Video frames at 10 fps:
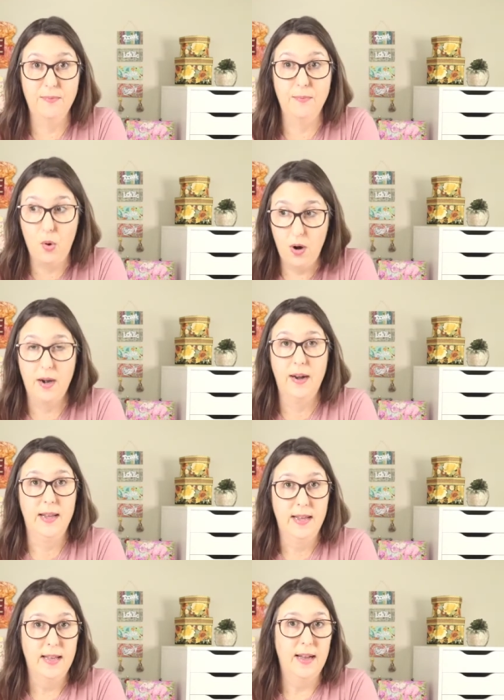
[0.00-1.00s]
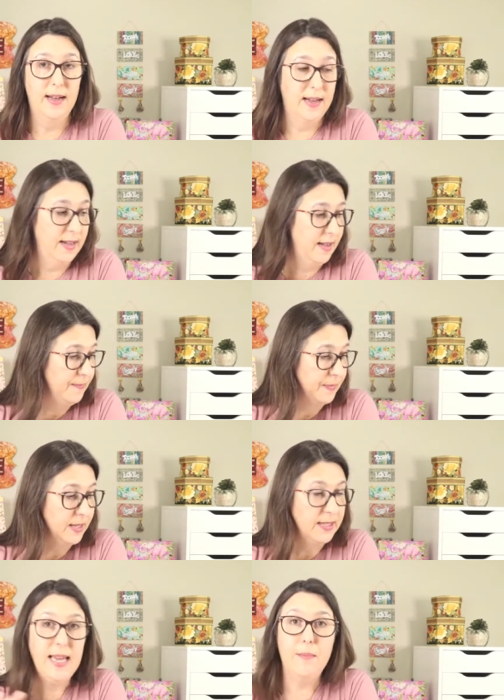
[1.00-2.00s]
more uh,
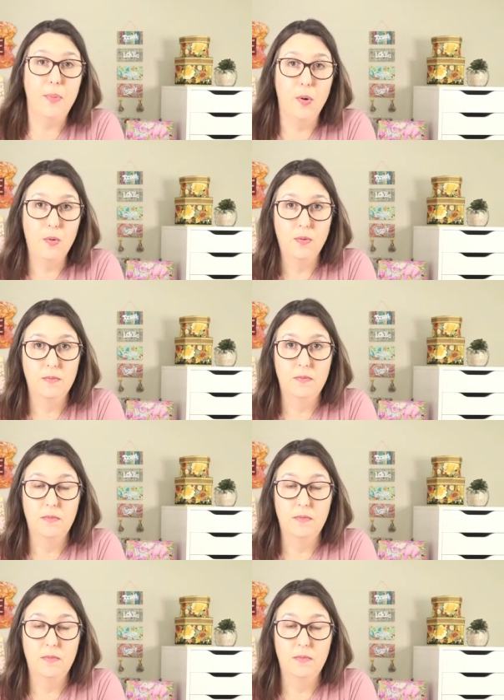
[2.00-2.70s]
simple